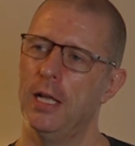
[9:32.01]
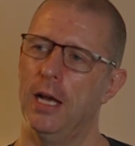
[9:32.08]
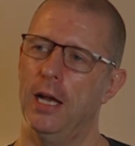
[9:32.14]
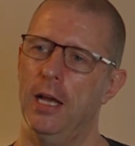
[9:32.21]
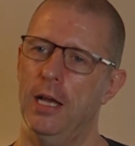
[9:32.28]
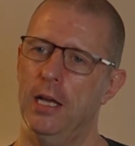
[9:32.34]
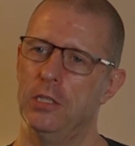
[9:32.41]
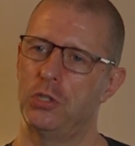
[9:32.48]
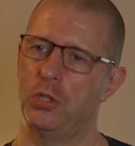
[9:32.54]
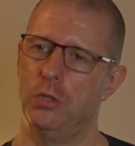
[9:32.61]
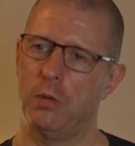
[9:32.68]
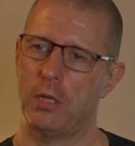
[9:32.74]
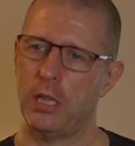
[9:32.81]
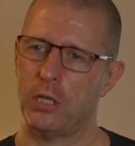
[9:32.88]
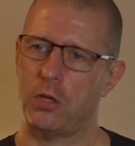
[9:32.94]
So you
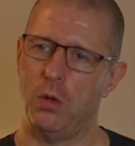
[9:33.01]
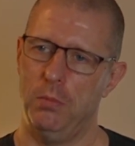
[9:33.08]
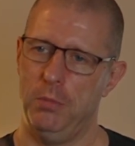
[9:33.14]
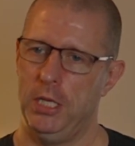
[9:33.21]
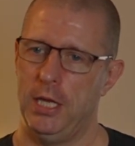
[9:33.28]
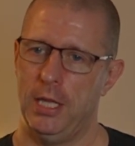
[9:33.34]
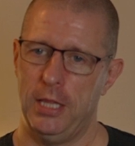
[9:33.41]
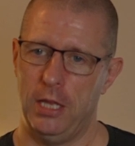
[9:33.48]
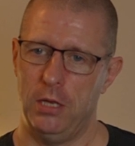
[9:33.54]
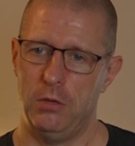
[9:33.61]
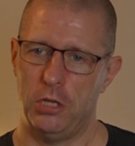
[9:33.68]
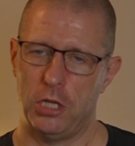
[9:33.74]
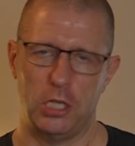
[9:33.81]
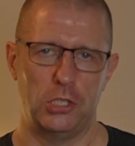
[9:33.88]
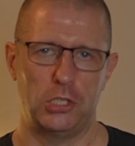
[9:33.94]
would click on me and then
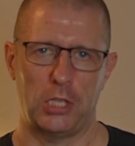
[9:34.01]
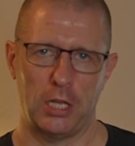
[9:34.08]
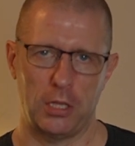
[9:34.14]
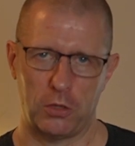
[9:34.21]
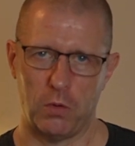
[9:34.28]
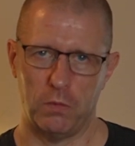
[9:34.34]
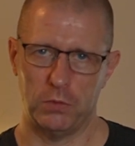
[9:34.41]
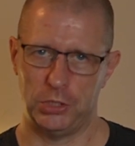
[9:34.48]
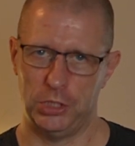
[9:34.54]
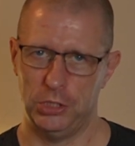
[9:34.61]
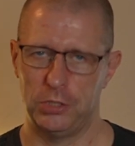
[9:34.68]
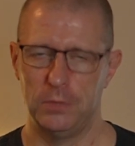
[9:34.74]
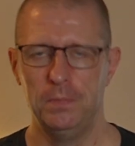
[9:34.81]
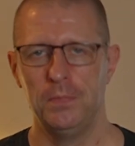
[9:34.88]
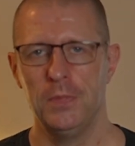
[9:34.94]
you can start the
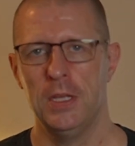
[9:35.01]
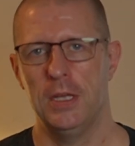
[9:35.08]
conversation.